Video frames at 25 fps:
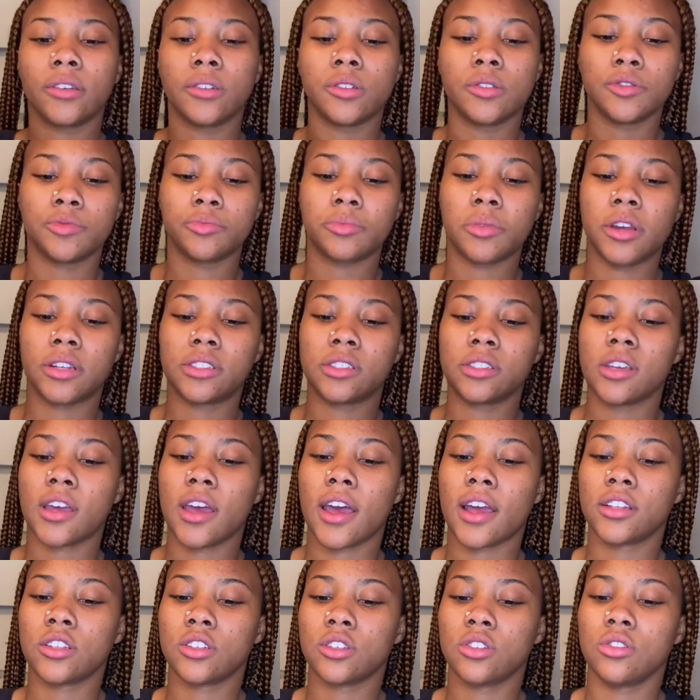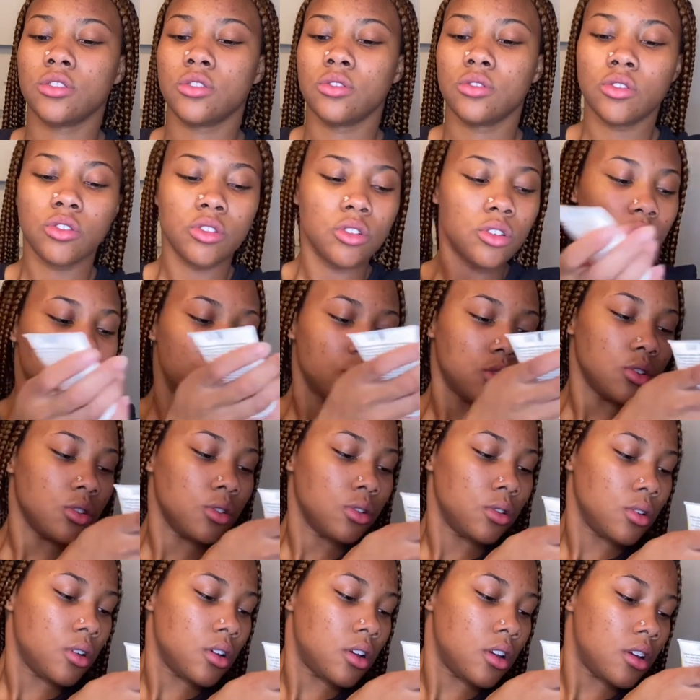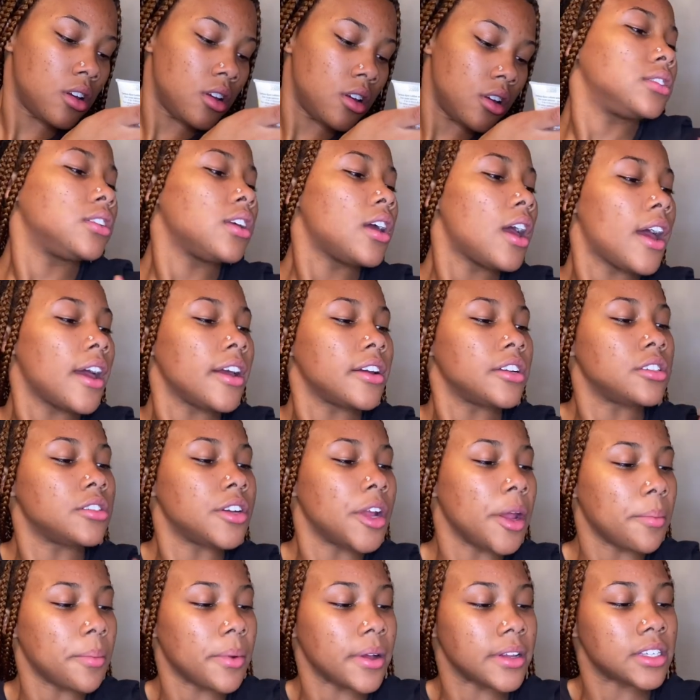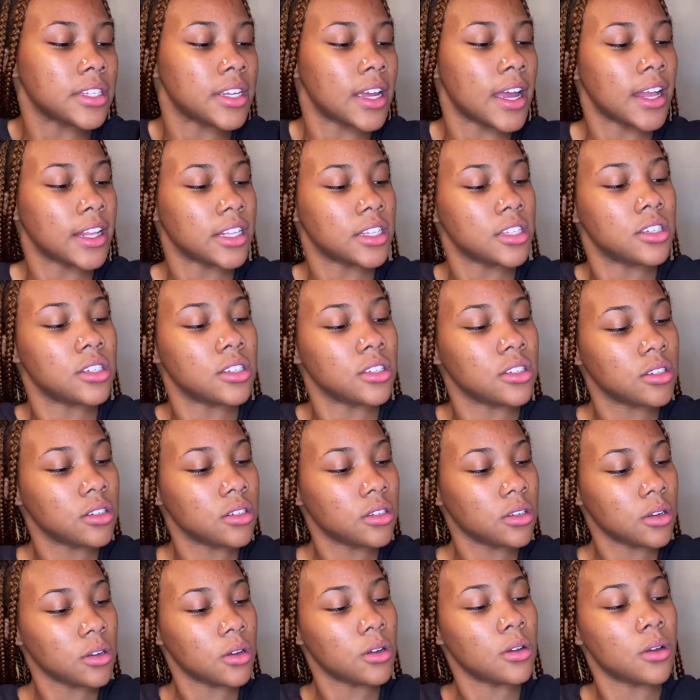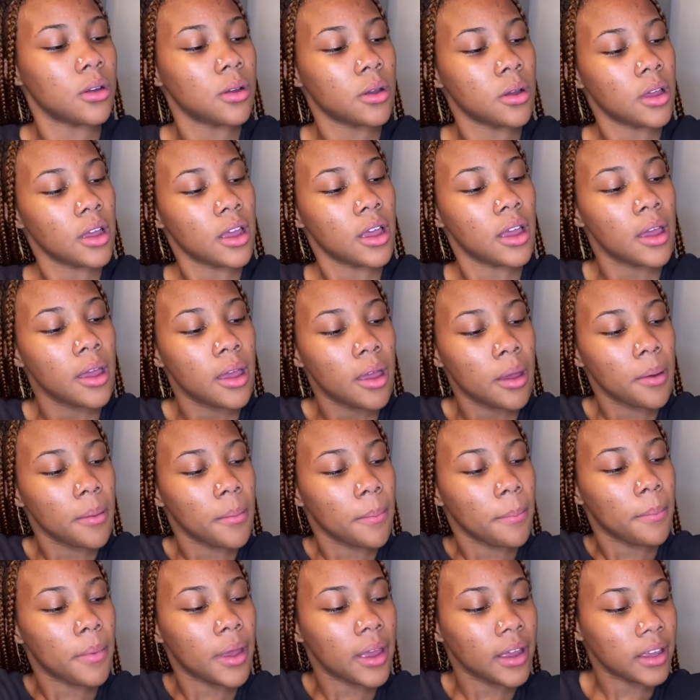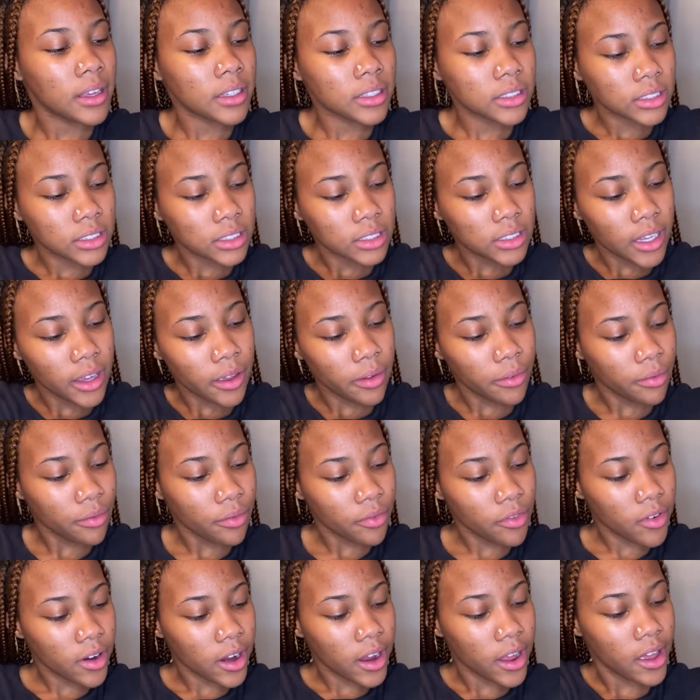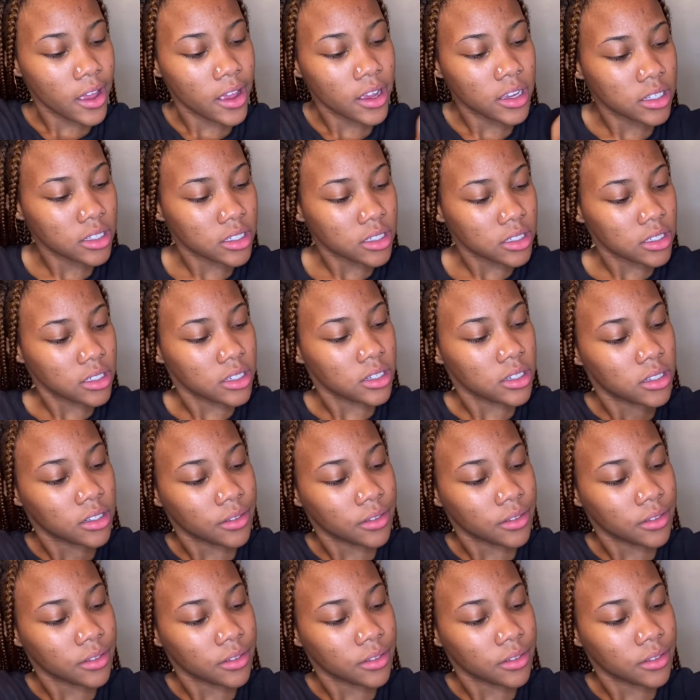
use my tattoo goo to hydrate my tattoo, make it stay fresh,